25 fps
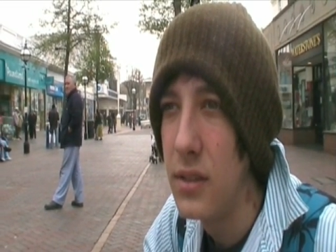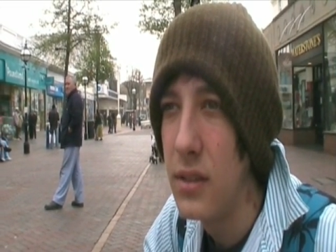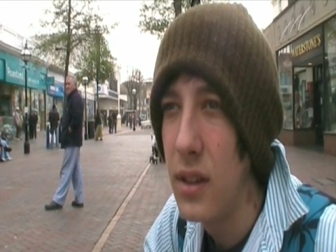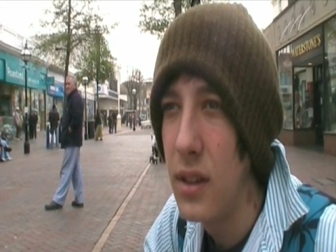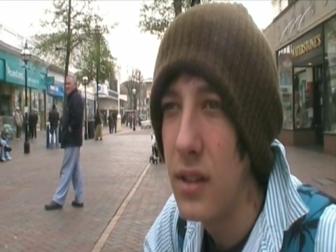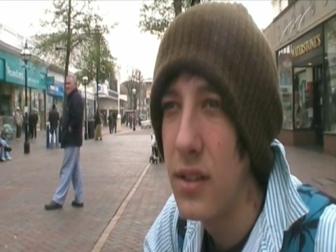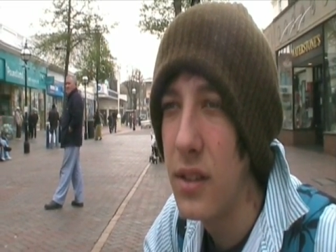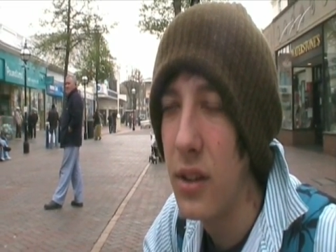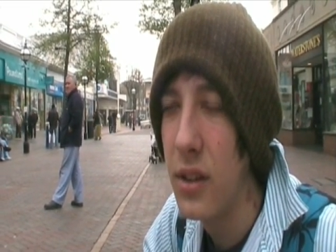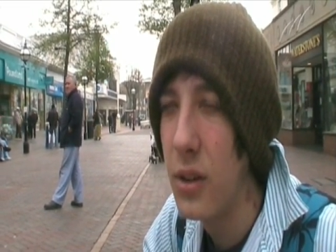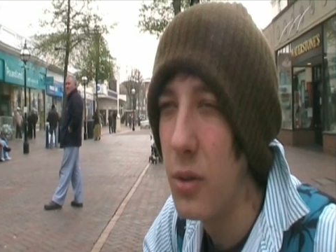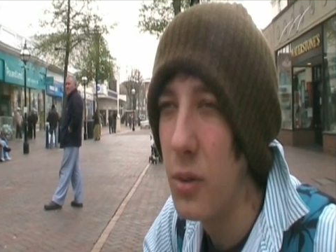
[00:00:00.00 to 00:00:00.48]
I
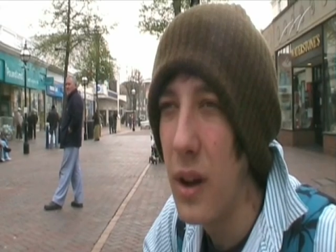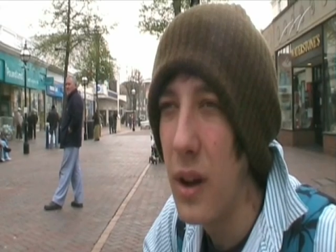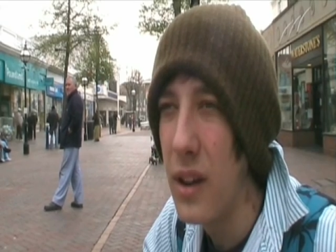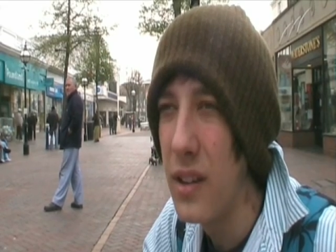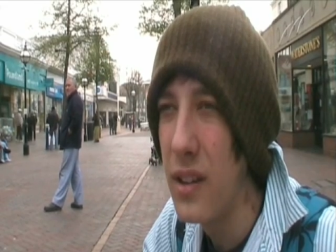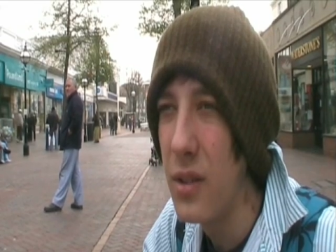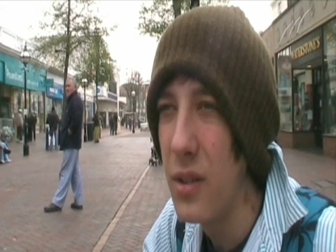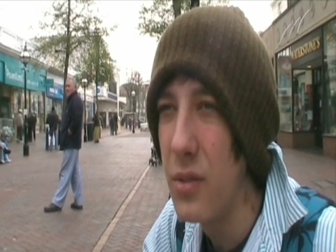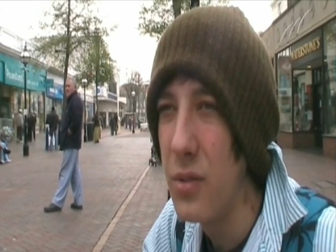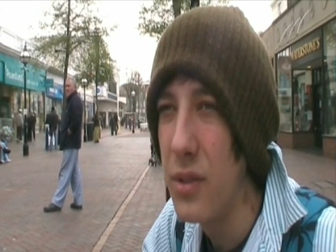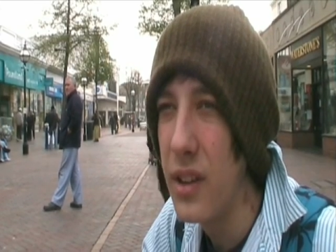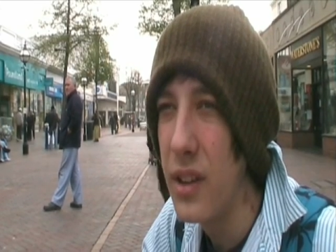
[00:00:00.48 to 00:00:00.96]
don't know why
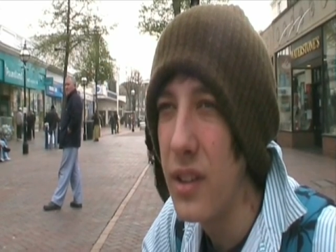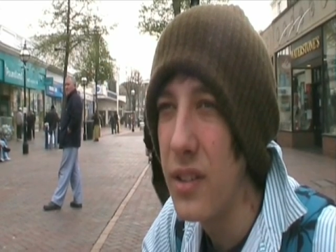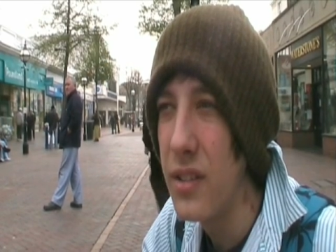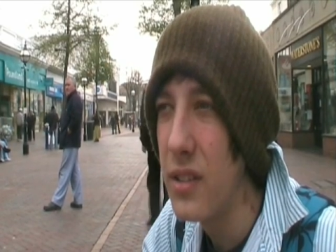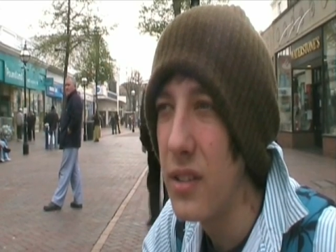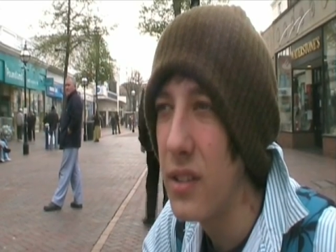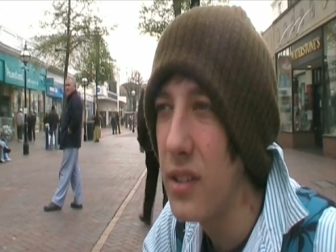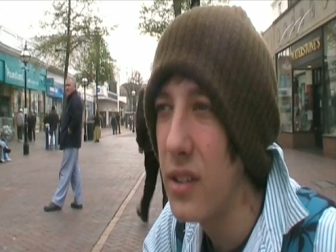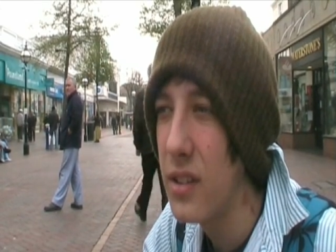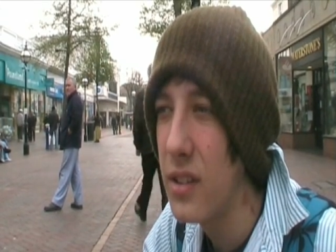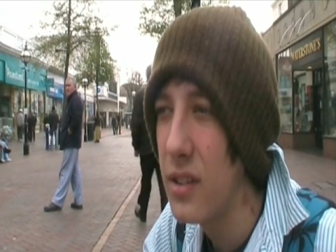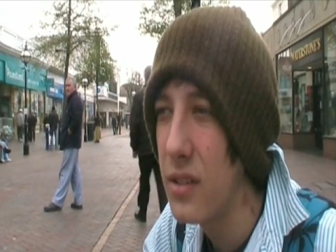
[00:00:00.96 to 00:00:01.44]

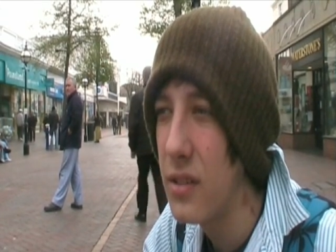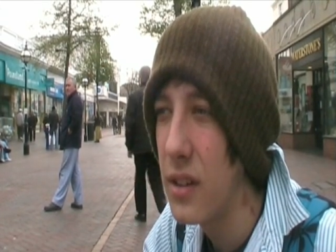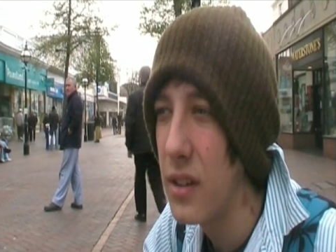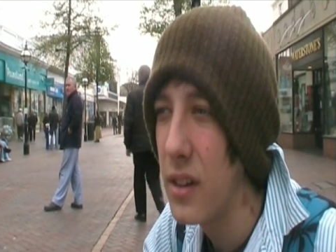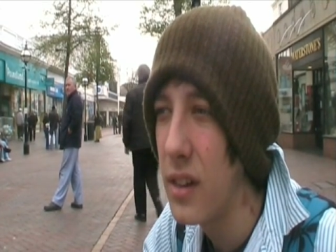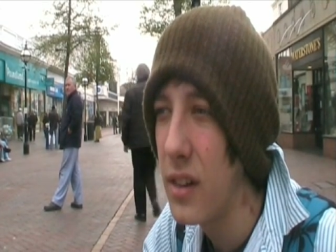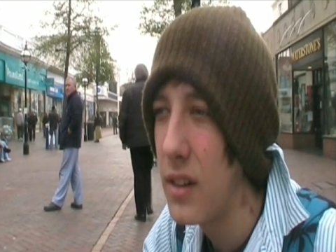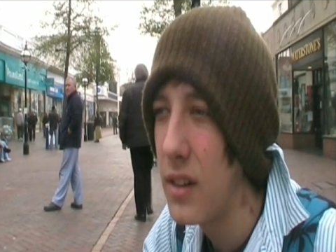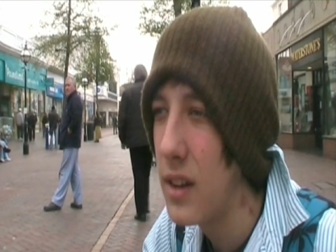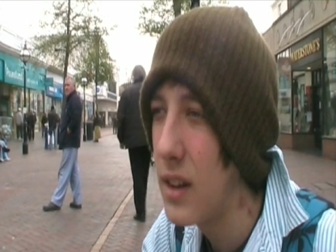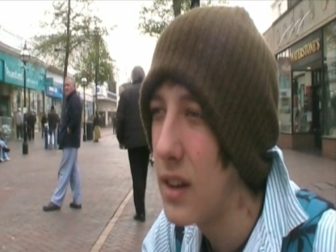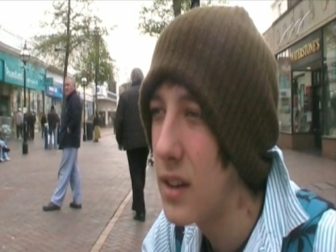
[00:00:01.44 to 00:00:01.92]
newsagents. I don't
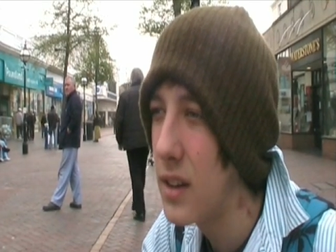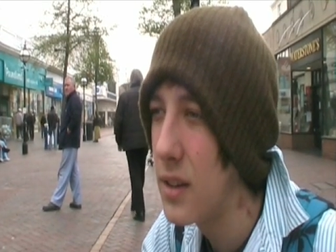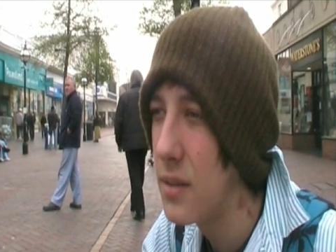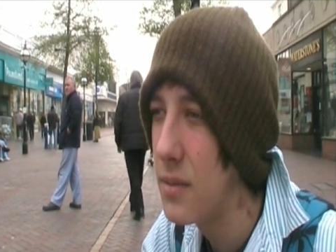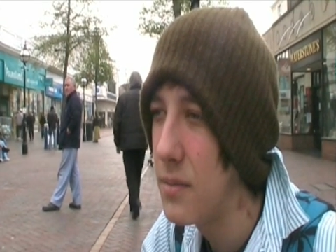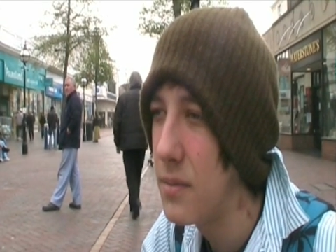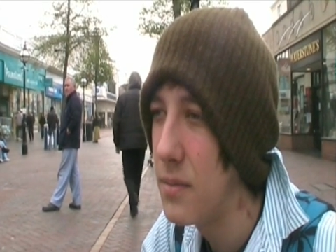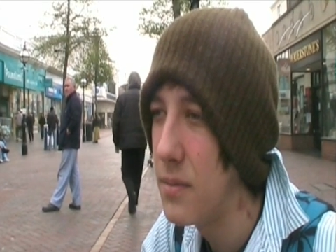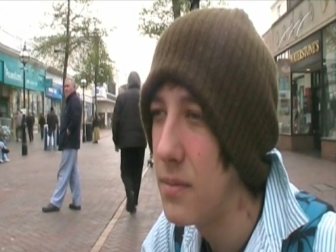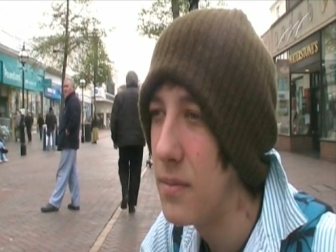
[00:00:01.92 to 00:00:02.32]
really like them.